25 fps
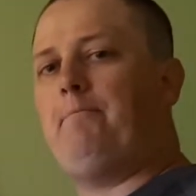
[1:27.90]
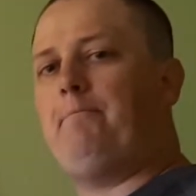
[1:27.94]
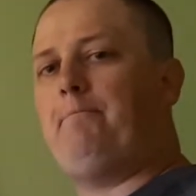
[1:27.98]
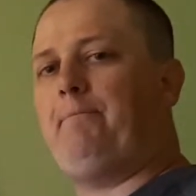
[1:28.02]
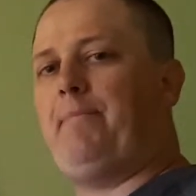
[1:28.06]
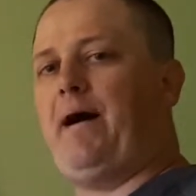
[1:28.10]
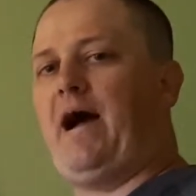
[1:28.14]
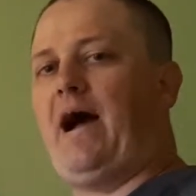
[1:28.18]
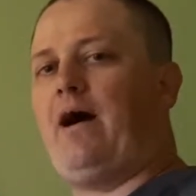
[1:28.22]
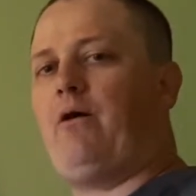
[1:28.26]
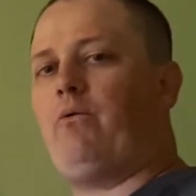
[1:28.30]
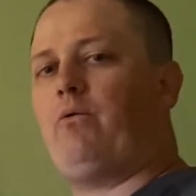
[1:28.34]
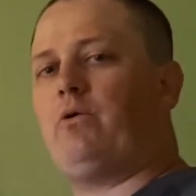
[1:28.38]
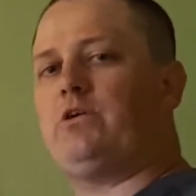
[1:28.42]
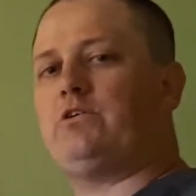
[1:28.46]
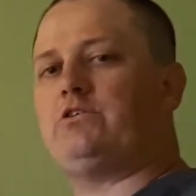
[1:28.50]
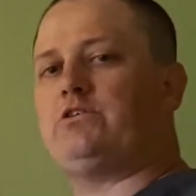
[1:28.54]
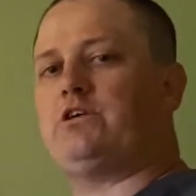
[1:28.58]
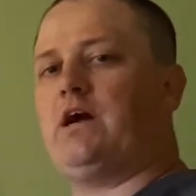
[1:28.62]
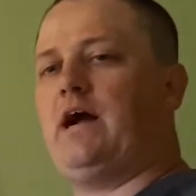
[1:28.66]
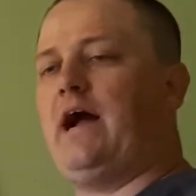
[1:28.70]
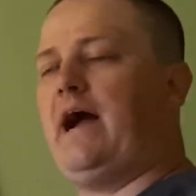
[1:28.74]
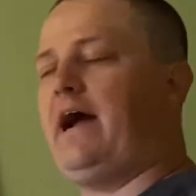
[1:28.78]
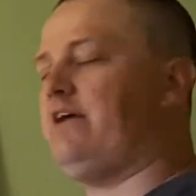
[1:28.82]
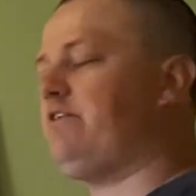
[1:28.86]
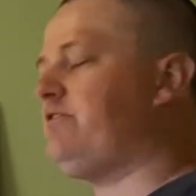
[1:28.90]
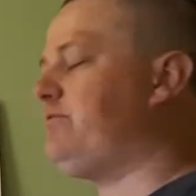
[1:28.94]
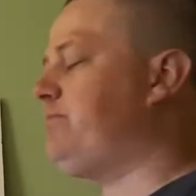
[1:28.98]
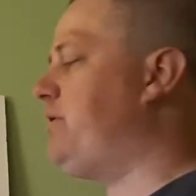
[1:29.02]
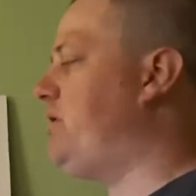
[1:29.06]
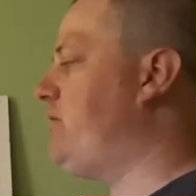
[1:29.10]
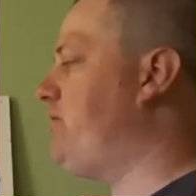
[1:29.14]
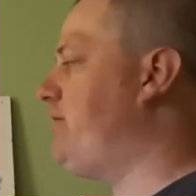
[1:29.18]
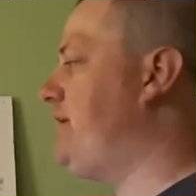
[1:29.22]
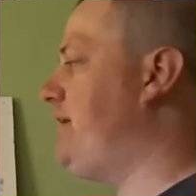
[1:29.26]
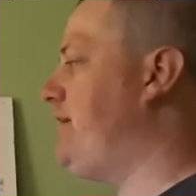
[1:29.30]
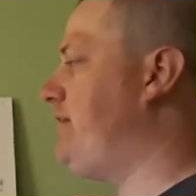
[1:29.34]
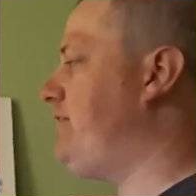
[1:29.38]
powers or
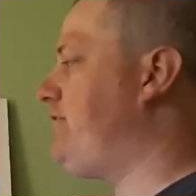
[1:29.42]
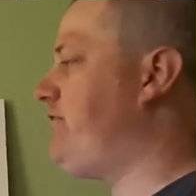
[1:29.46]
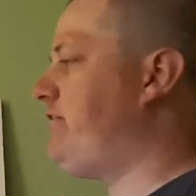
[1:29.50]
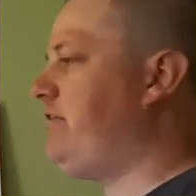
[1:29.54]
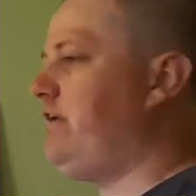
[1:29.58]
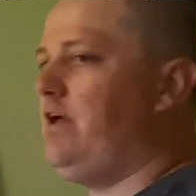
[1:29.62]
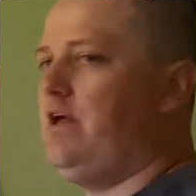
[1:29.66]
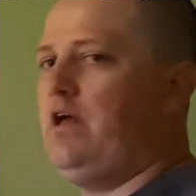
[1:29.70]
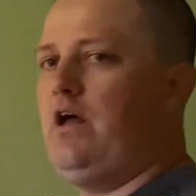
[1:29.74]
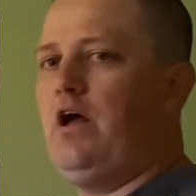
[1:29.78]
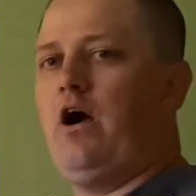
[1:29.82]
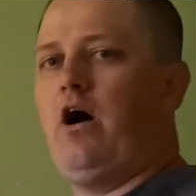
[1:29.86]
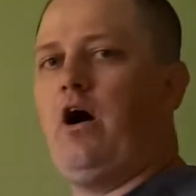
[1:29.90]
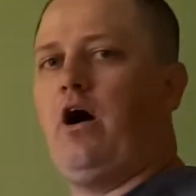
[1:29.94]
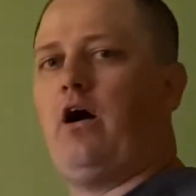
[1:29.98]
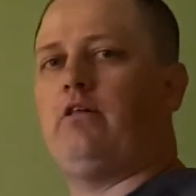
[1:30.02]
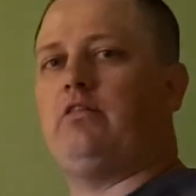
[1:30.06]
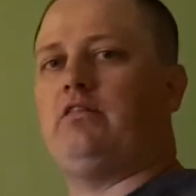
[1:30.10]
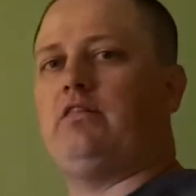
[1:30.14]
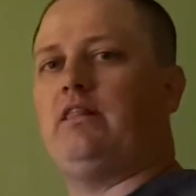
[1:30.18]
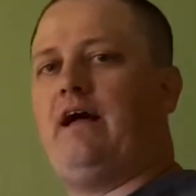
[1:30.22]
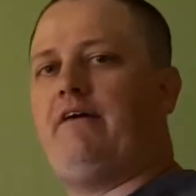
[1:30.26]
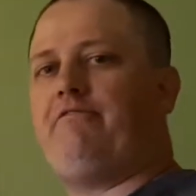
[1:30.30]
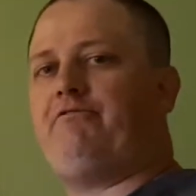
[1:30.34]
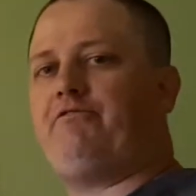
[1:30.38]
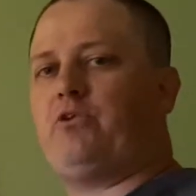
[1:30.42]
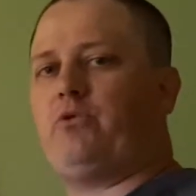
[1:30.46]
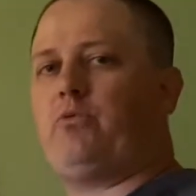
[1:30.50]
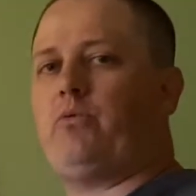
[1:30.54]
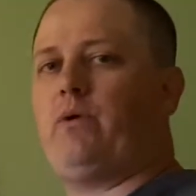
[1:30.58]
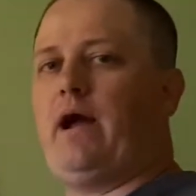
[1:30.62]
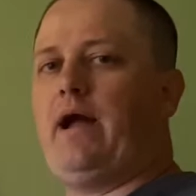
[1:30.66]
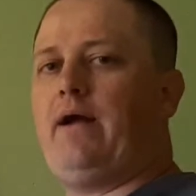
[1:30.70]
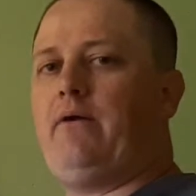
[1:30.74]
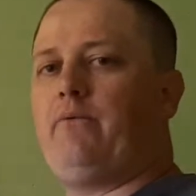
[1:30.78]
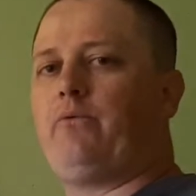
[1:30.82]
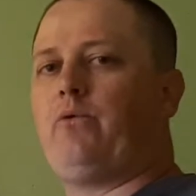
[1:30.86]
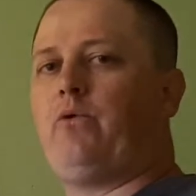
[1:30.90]
exponents, our
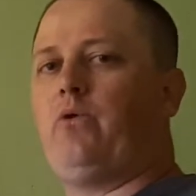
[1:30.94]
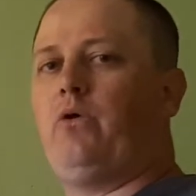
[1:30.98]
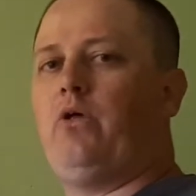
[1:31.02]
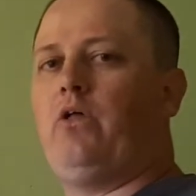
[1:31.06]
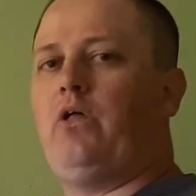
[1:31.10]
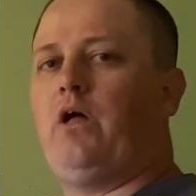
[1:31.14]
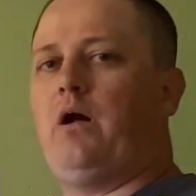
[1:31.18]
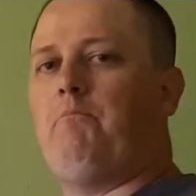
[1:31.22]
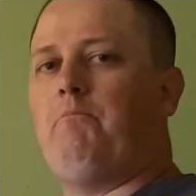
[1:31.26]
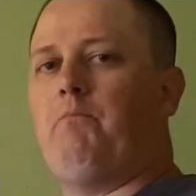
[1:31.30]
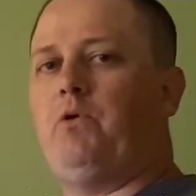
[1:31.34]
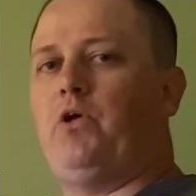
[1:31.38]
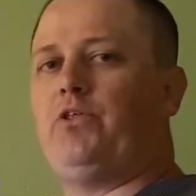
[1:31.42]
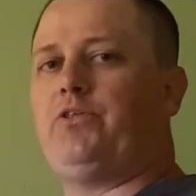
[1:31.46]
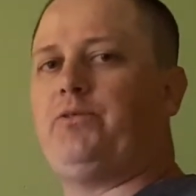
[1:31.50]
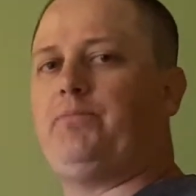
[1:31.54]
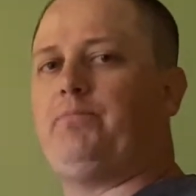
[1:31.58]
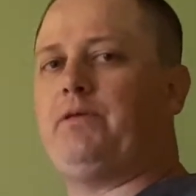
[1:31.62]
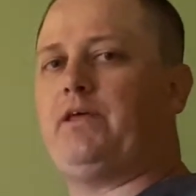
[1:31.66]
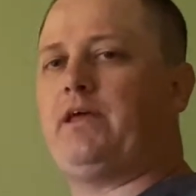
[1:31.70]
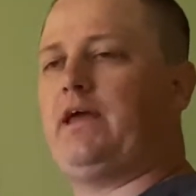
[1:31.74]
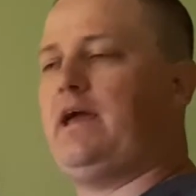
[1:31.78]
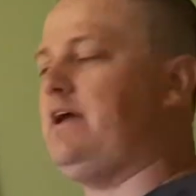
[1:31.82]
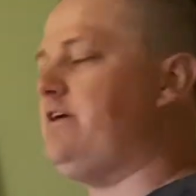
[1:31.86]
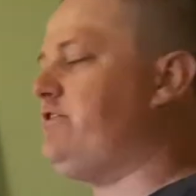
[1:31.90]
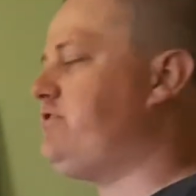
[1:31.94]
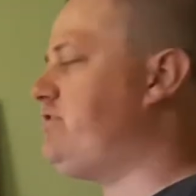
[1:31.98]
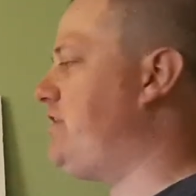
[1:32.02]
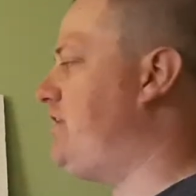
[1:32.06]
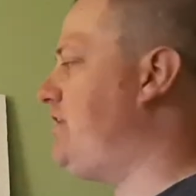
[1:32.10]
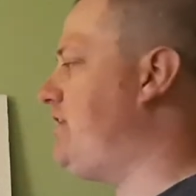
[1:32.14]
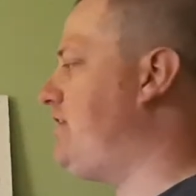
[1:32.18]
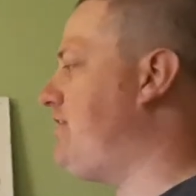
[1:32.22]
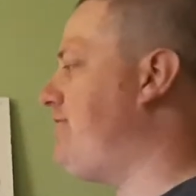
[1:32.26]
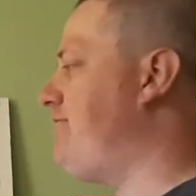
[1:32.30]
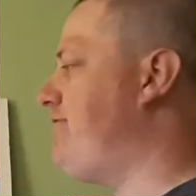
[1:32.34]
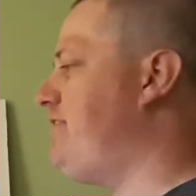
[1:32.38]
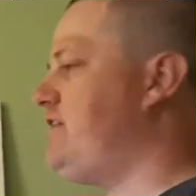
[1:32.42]
left-to-right rule on multiplication
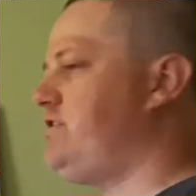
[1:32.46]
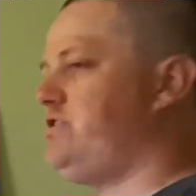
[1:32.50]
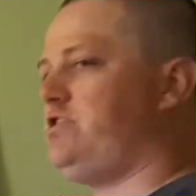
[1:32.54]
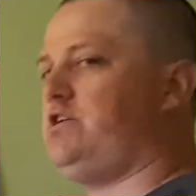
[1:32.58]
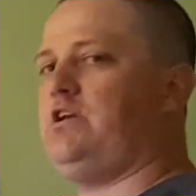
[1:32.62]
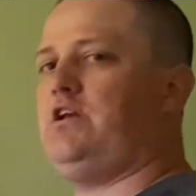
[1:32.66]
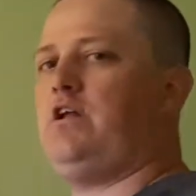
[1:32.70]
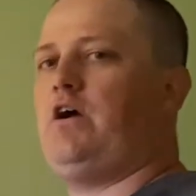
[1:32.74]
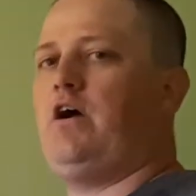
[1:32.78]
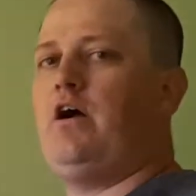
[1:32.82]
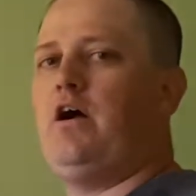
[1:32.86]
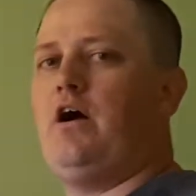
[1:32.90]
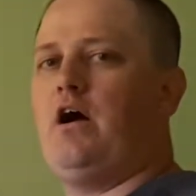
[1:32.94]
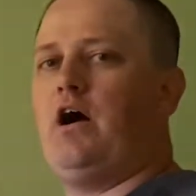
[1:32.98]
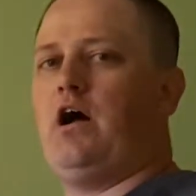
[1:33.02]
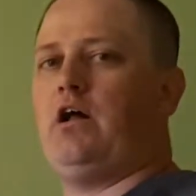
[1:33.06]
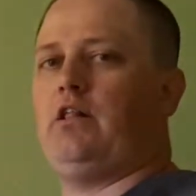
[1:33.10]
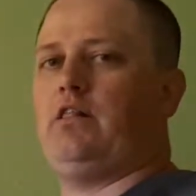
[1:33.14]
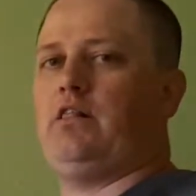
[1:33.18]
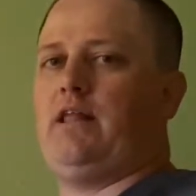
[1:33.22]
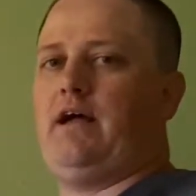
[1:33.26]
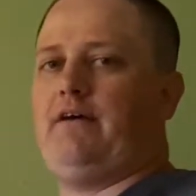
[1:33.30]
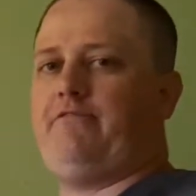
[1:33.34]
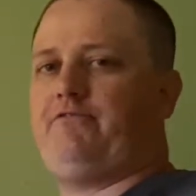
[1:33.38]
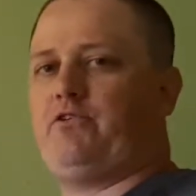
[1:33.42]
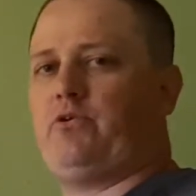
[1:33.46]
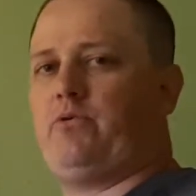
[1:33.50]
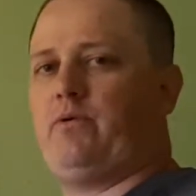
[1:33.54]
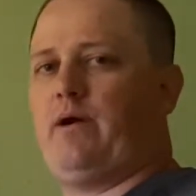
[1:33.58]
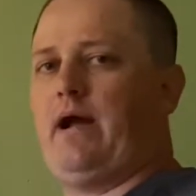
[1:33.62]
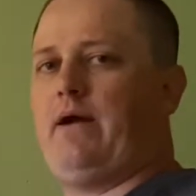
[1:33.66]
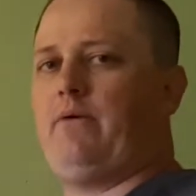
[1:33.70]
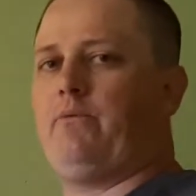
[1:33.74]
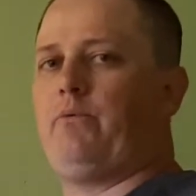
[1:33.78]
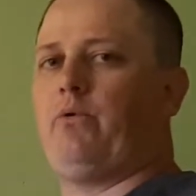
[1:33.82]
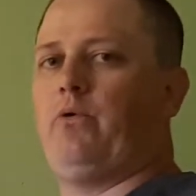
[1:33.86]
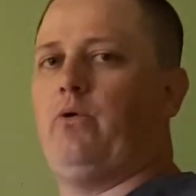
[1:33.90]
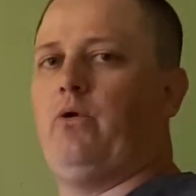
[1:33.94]
and division, our
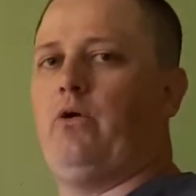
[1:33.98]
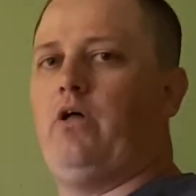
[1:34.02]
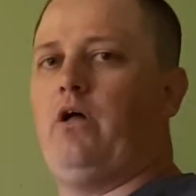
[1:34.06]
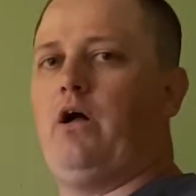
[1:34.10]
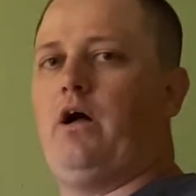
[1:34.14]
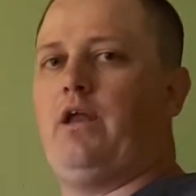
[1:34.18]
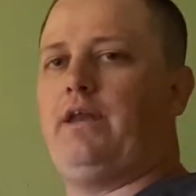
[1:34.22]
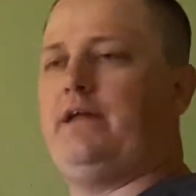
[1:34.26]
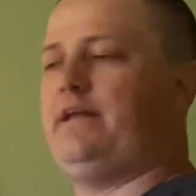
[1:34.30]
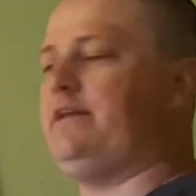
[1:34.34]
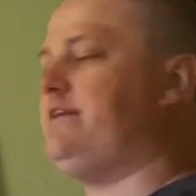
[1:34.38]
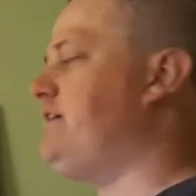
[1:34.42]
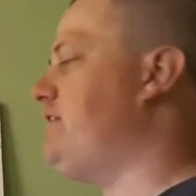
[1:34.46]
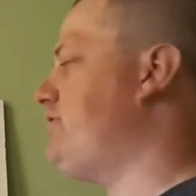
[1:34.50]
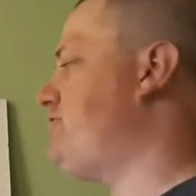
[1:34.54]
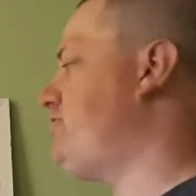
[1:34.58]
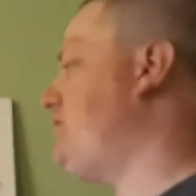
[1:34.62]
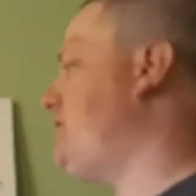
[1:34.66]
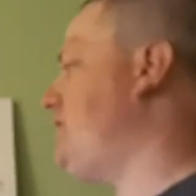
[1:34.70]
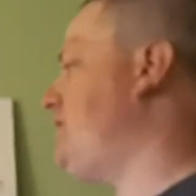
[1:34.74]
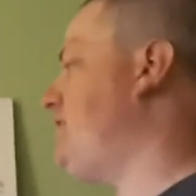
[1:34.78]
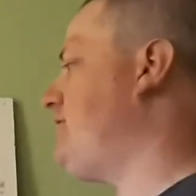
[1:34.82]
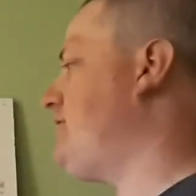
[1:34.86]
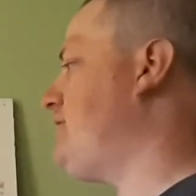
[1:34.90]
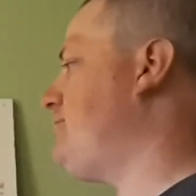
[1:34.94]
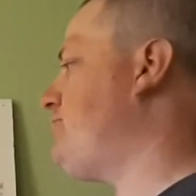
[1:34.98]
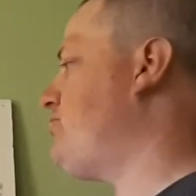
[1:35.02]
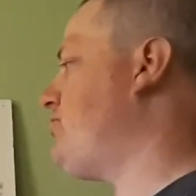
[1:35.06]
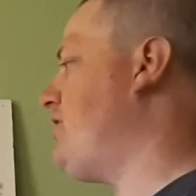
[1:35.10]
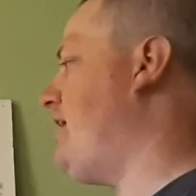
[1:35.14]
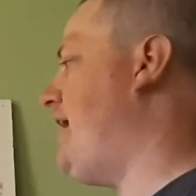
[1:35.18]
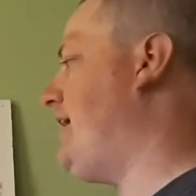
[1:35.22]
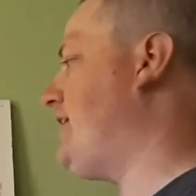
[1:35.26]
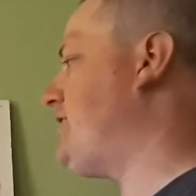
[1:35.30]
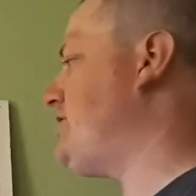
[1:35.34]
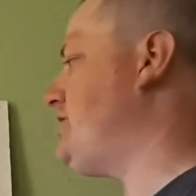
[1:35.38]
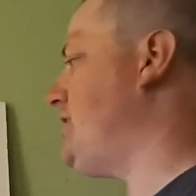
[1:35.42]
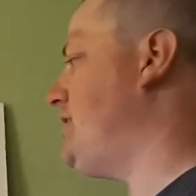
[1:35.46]
left-to-right rule on addition and
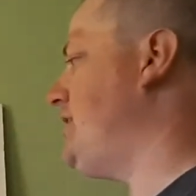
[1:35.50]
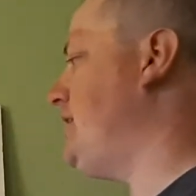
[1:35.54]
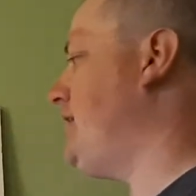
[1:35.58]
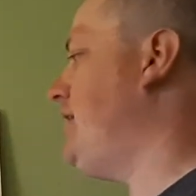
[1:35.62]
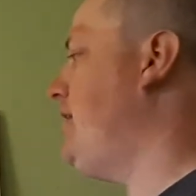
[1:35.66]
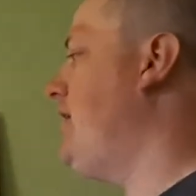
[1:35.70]
subtraction.